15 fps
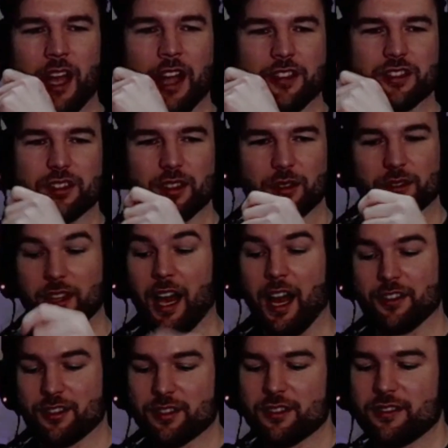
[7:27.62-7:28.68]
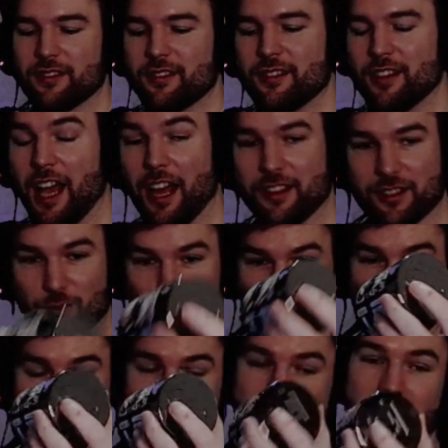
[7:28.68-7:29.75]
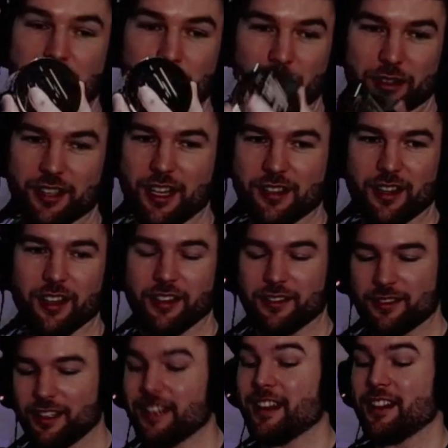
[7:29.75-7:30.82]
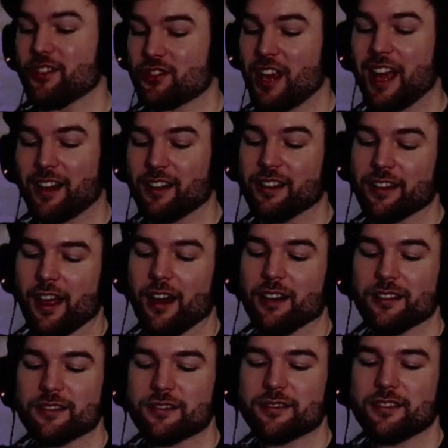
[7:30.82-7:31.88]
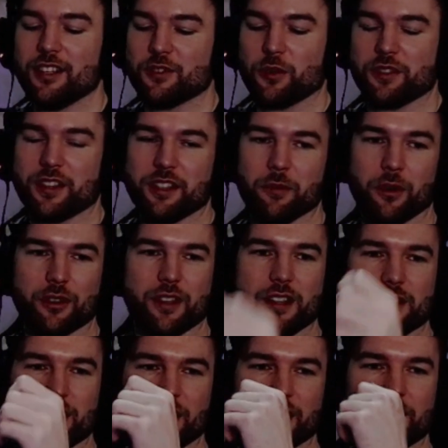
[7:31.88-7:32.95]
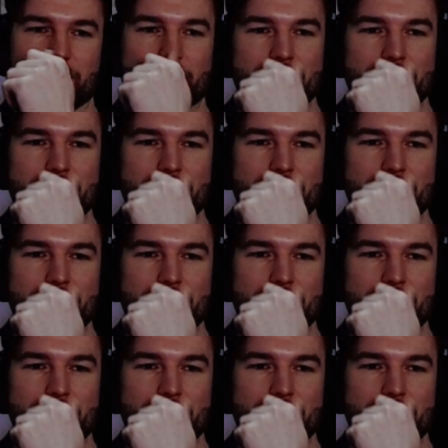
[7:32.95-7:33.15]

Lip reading: That's what the titty milk tastes like. Like exactly that is what titty milk tastes like.